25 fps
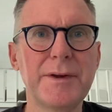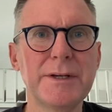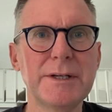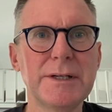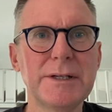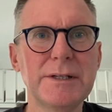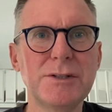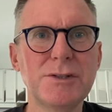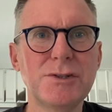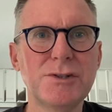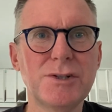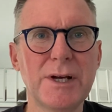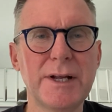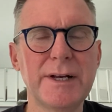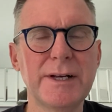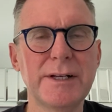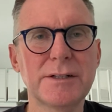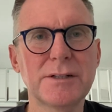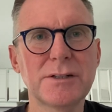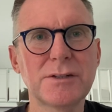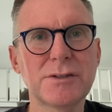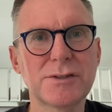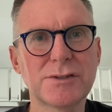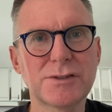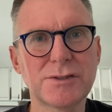in
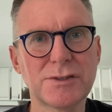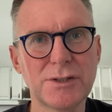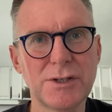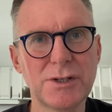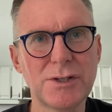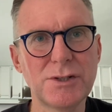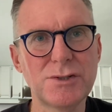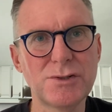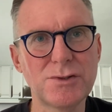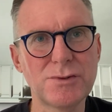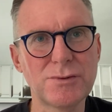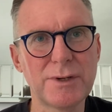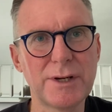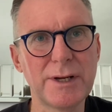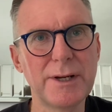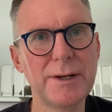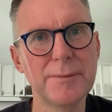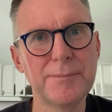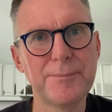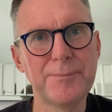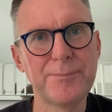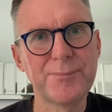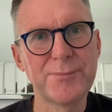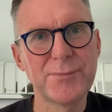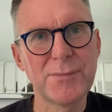genital surgery
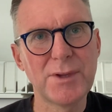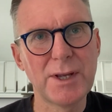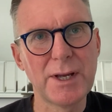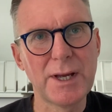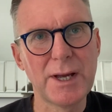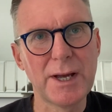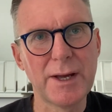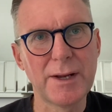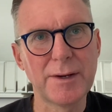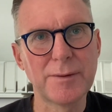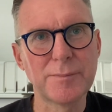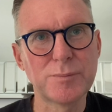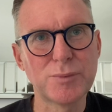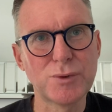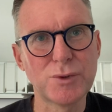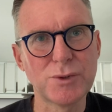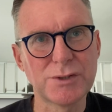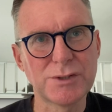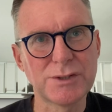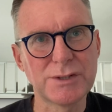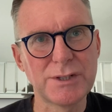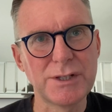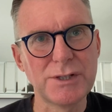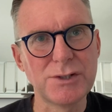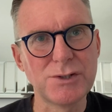and
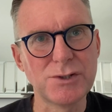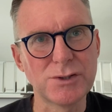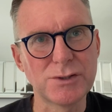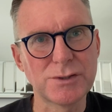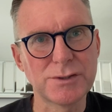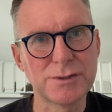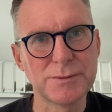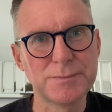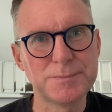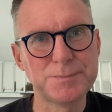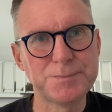procedures.